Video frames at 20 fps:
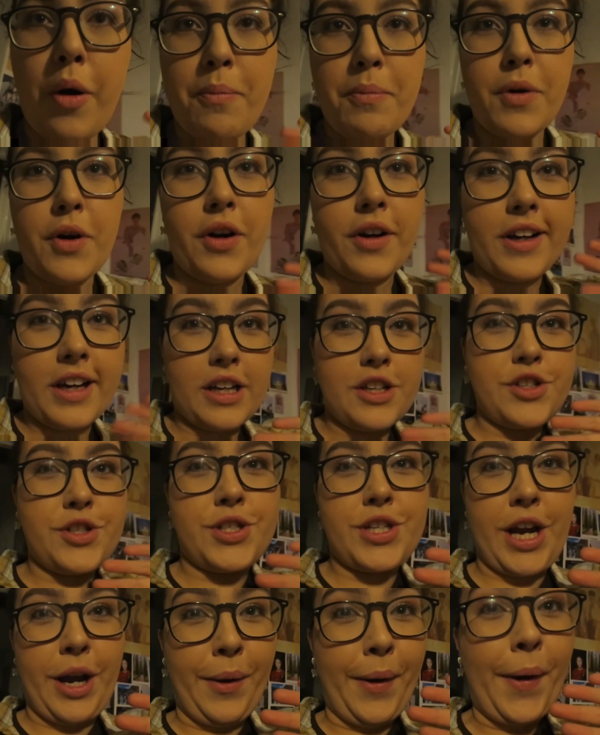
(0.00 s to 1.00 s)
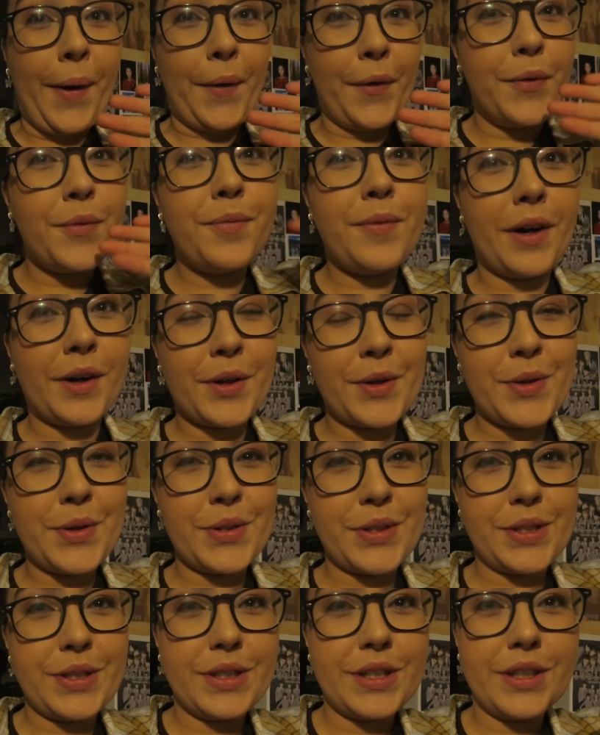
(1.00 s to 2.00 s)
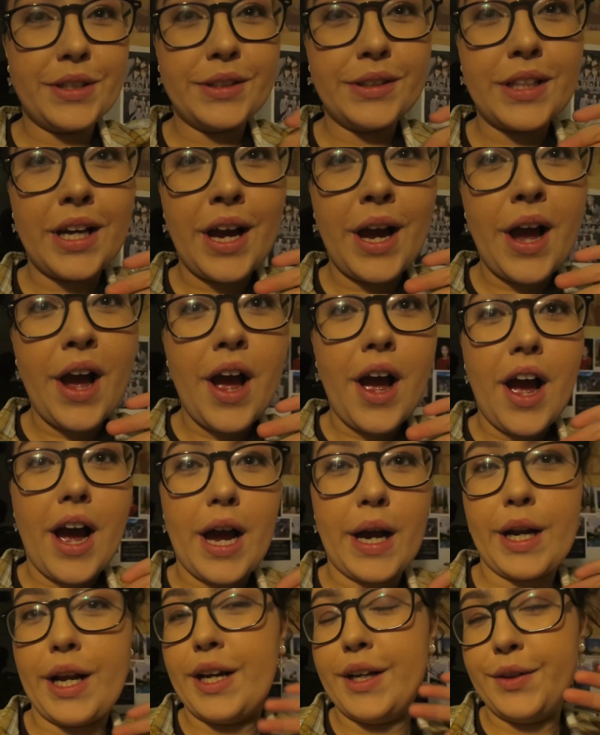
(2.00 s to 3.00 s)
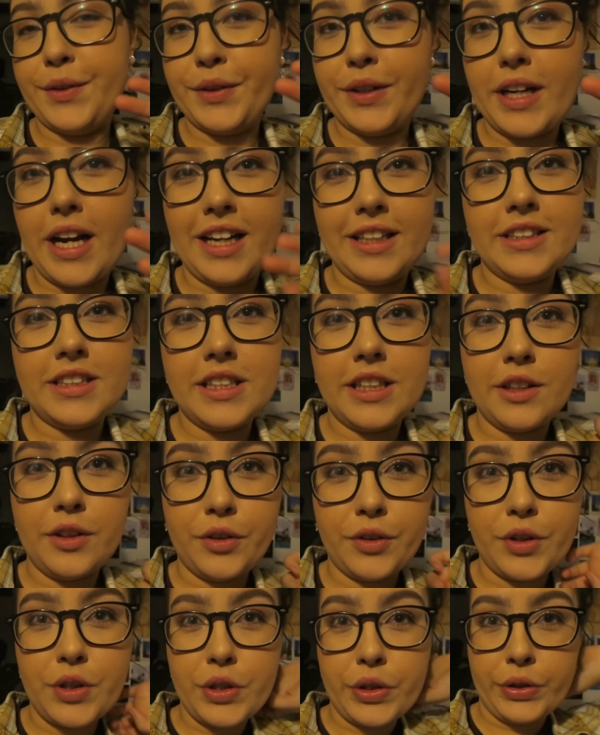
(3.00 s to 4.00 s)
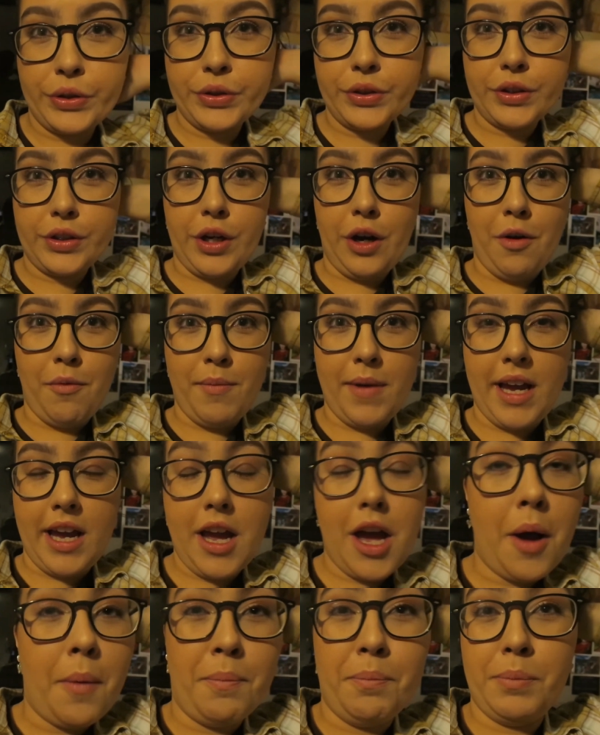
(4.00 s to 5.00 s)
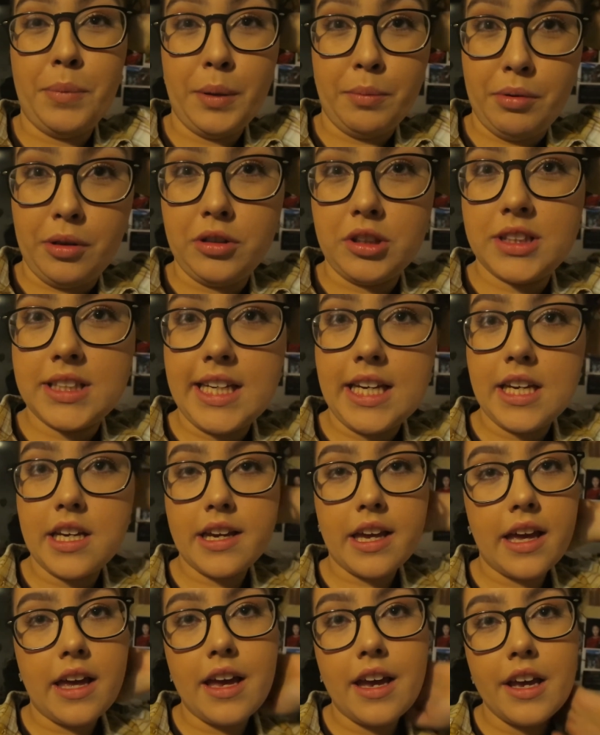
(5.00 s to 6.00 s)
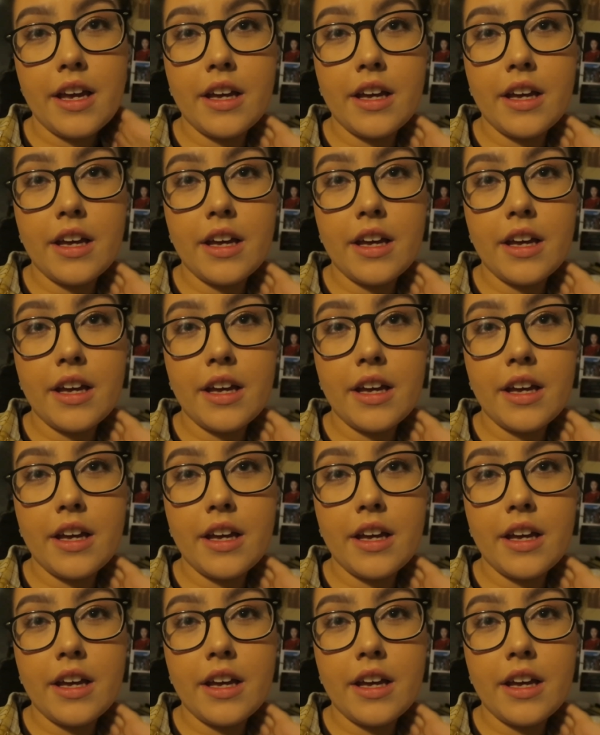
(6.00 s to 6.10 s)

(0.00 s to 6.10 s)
but can I just shout out my cousins and auntie and uncle got me a bubble tea kit.